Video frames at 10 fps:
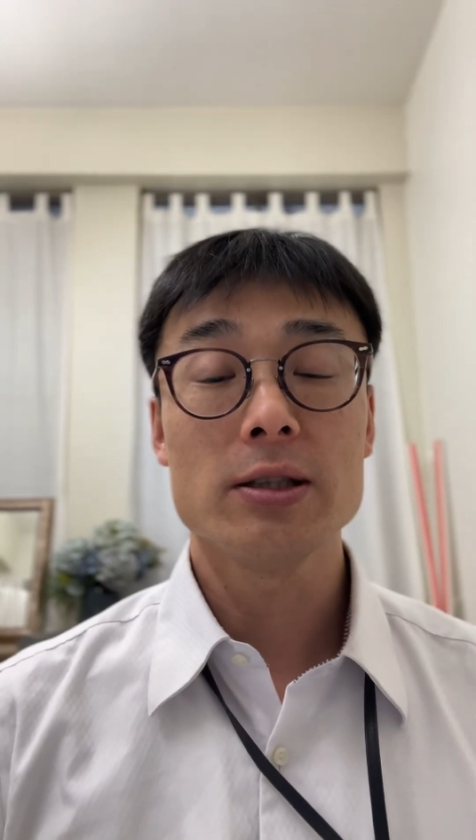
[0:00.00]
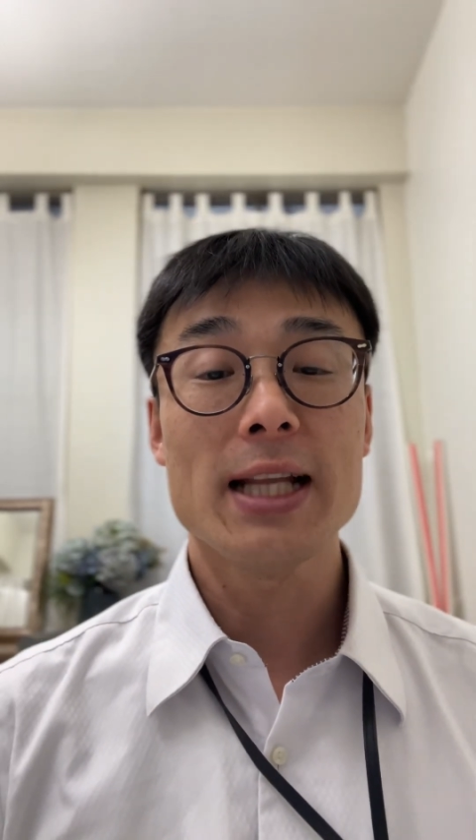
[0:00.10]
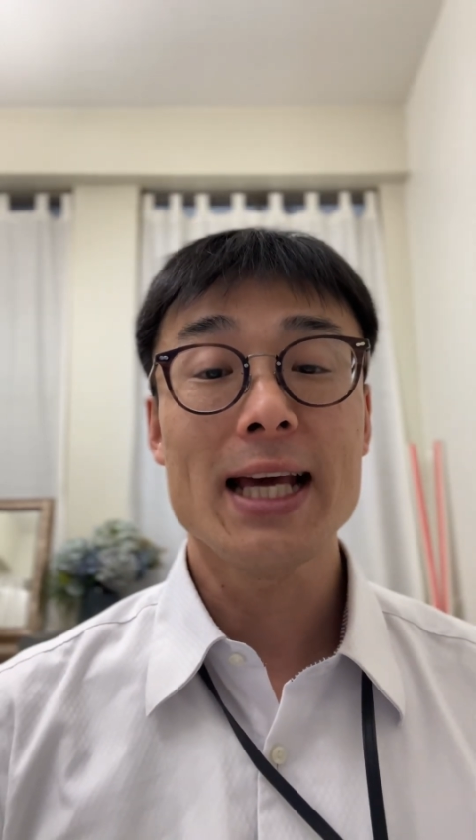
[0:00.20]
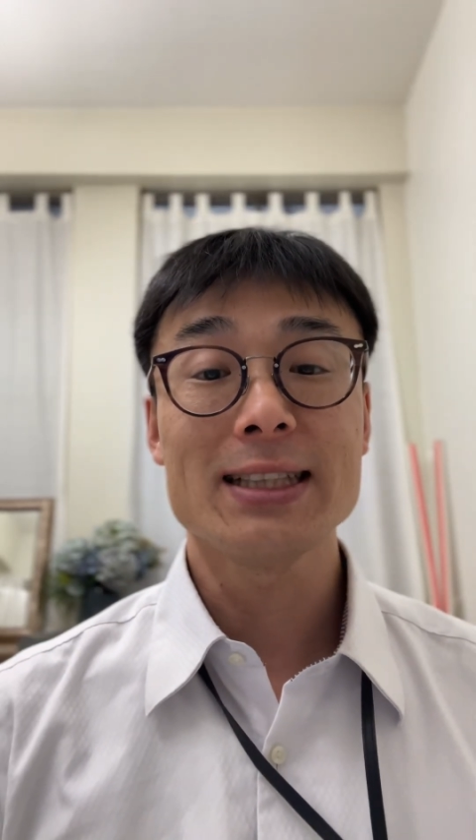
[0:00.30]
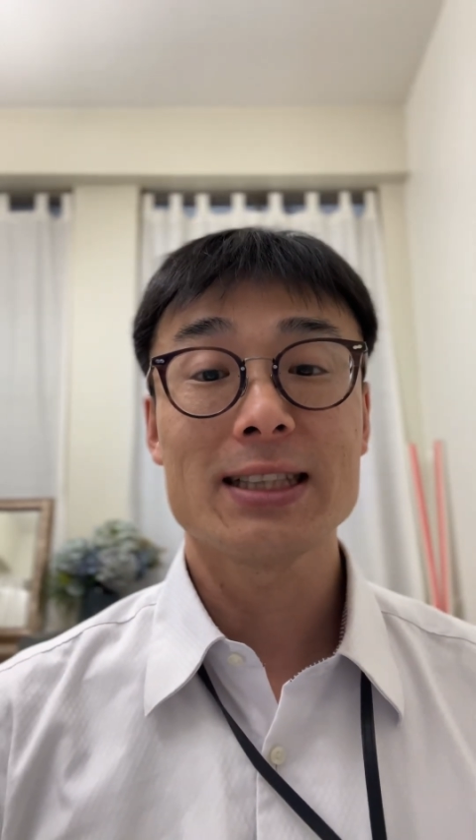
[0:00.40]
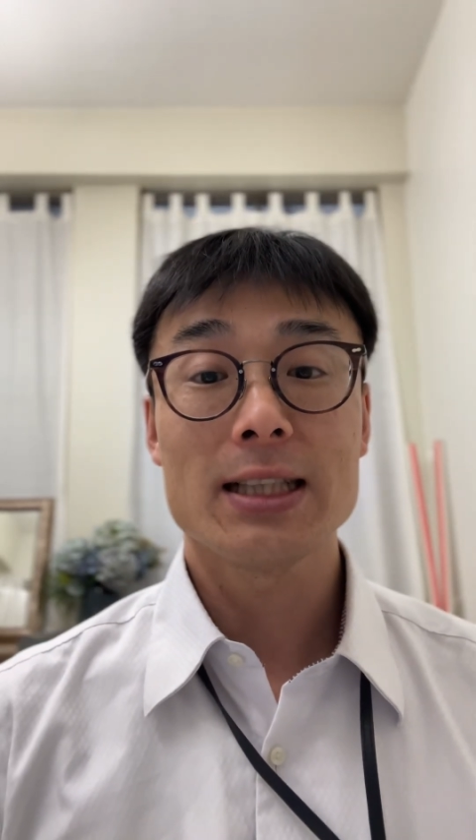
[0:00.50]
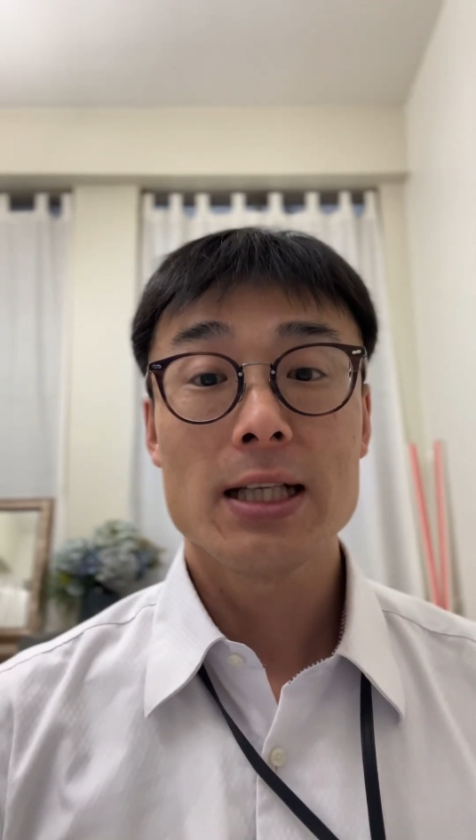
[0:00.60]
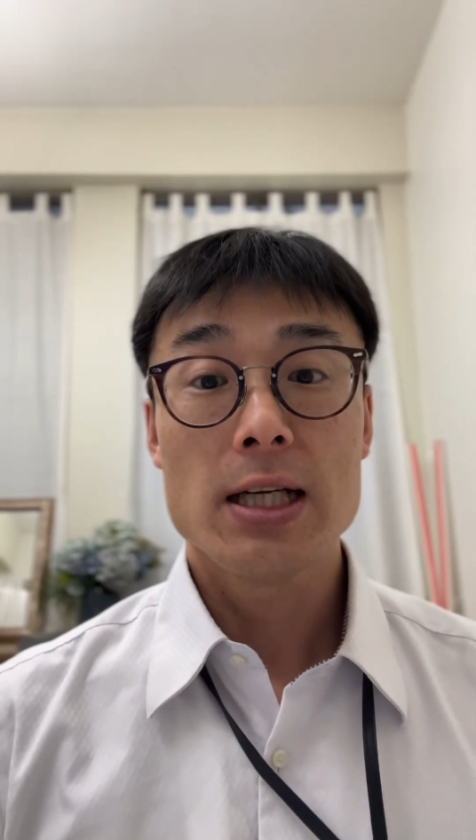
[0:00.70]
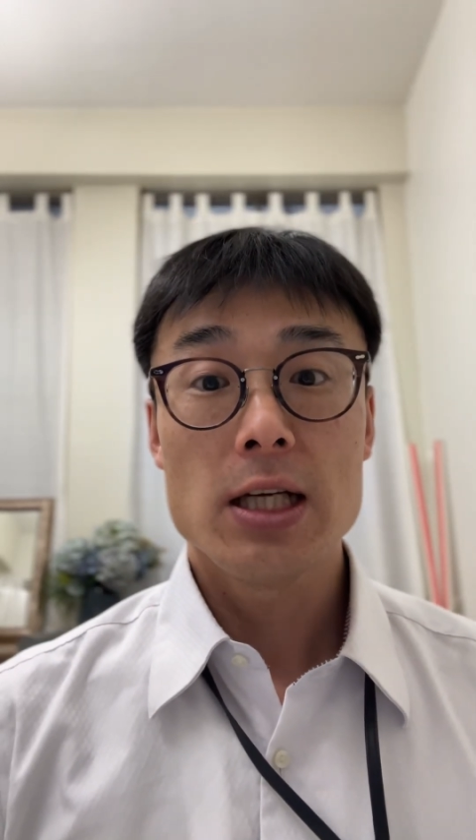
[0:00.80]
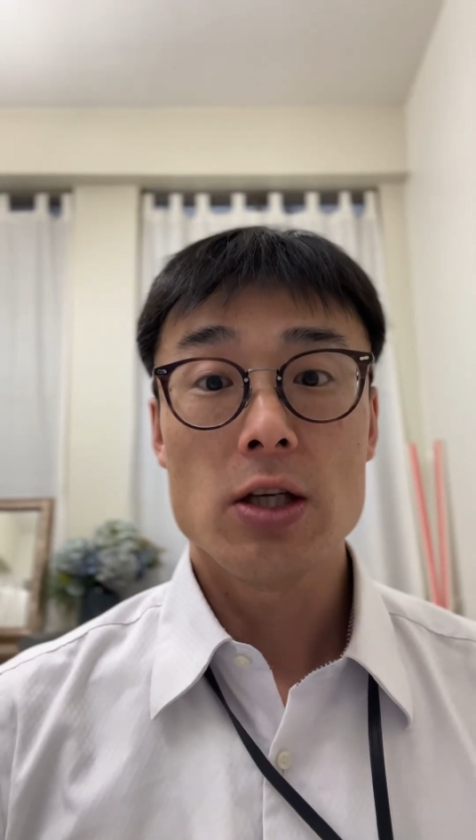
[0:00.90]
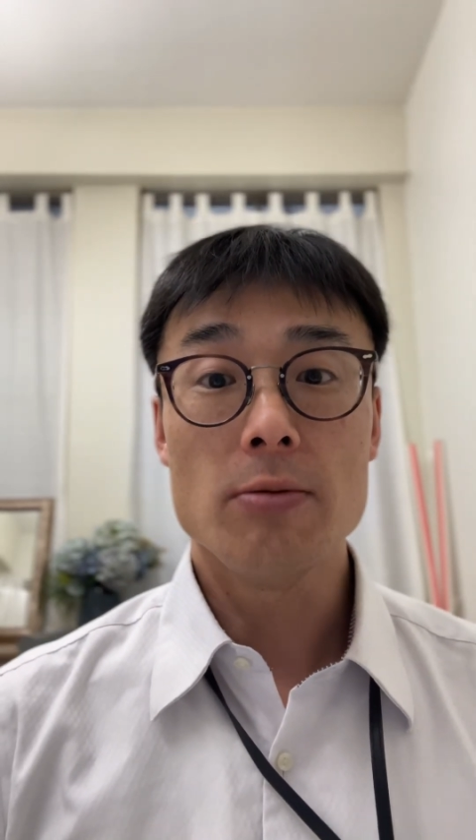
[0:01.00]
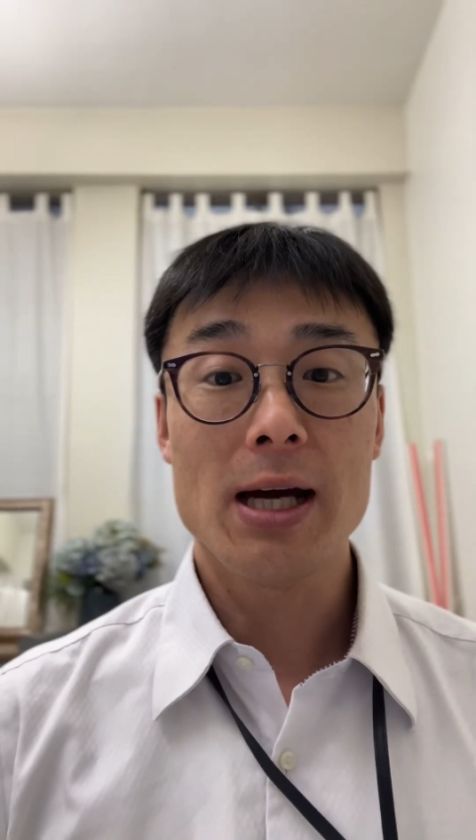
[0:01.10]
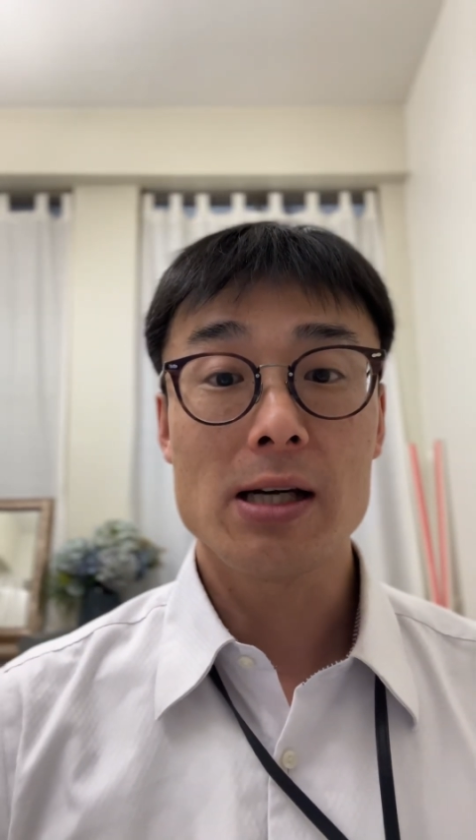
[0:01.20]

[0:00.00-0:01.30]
Next, you might